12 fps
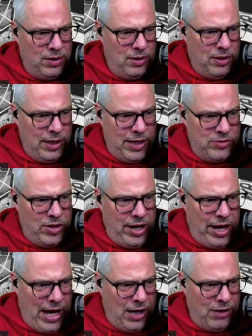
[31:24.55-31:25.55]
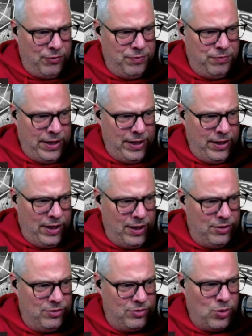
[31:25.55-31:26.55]
has a knack for finding how
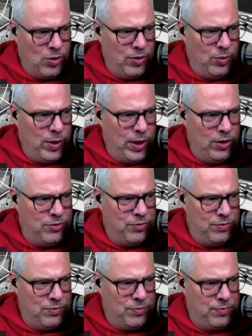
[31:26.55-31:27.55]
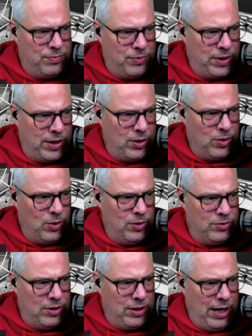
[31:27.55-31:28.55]
to score the weirdest freaking
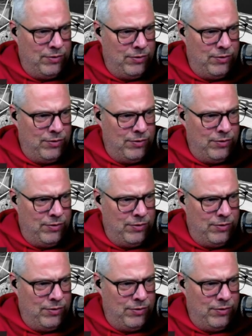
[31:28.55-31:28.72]
goals ever